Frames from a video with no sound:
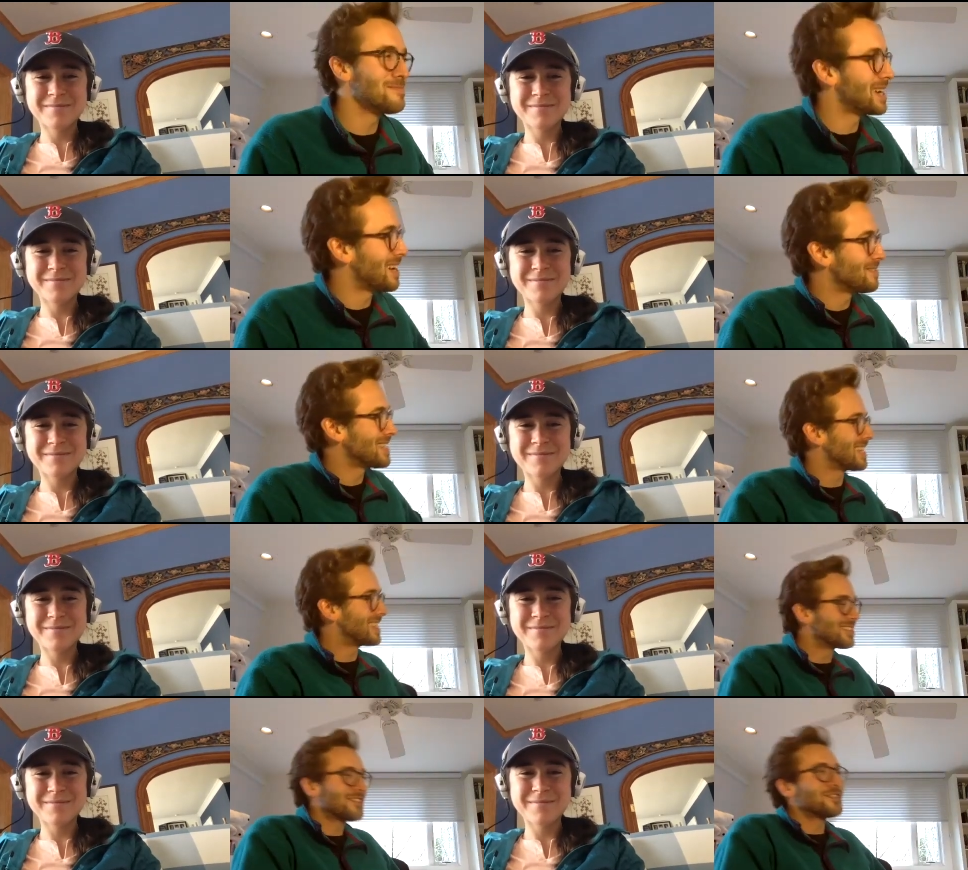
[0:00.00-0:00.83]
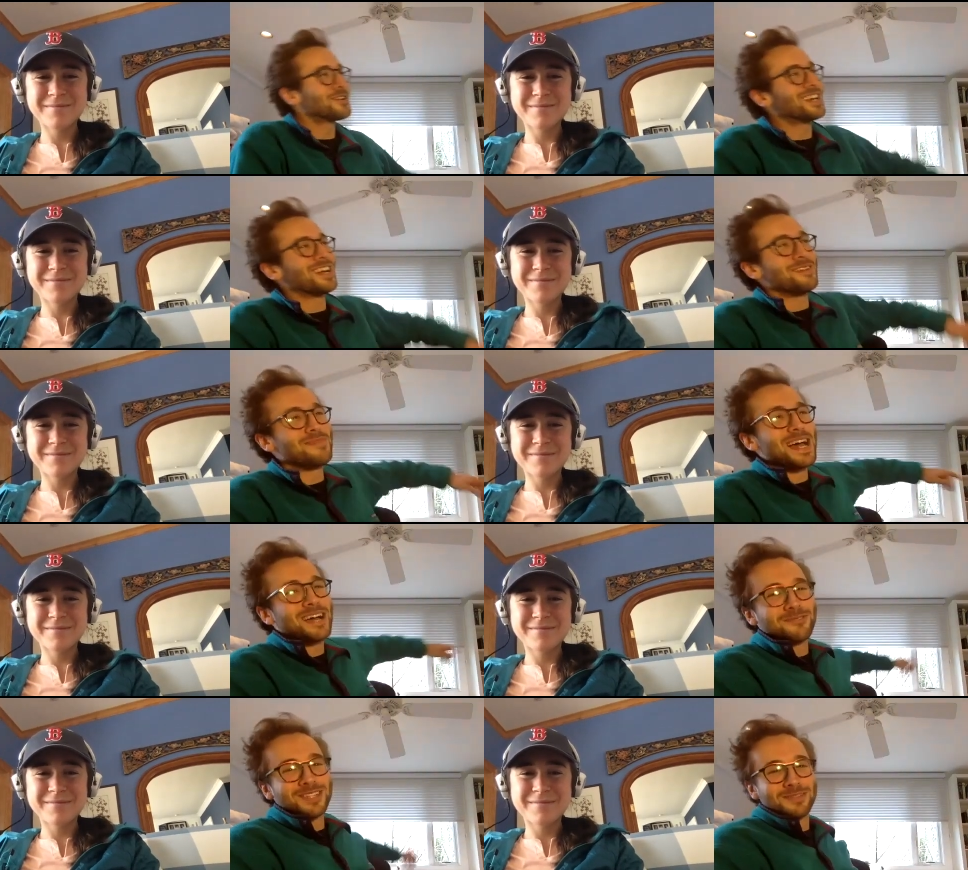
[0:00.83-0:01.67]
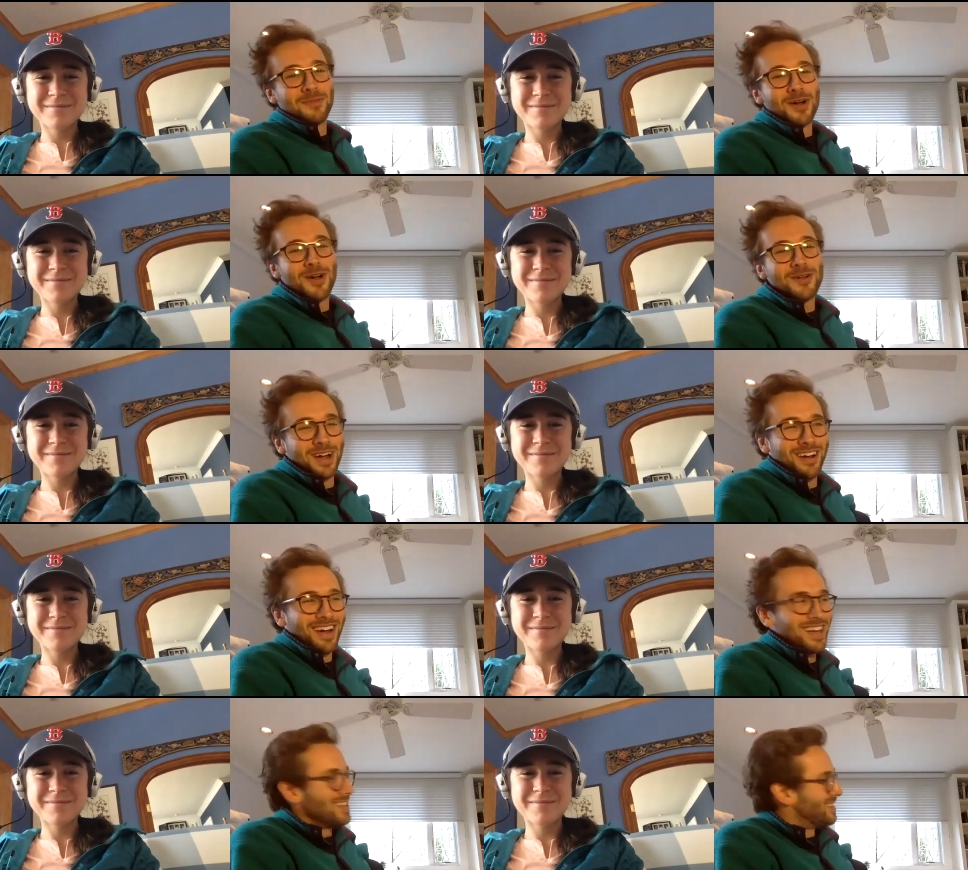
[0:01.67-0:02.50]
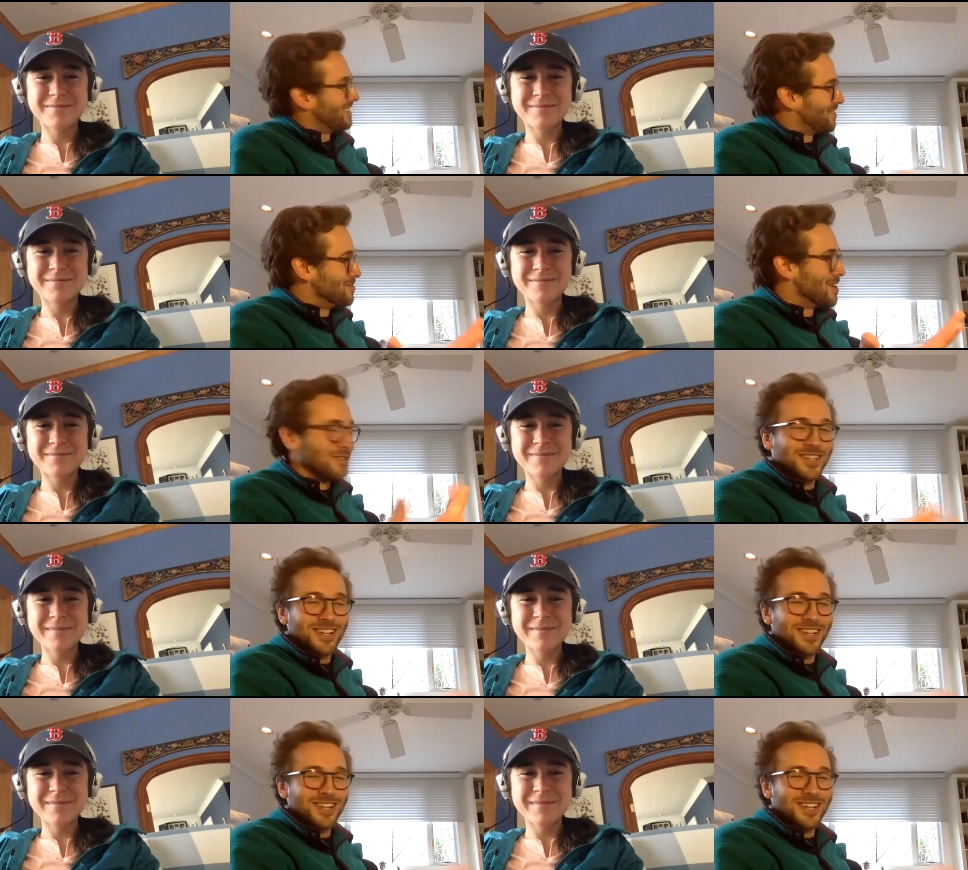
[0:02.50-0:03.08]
Speaker 1: And I was like, this girl could come back with some hardware. Who knows?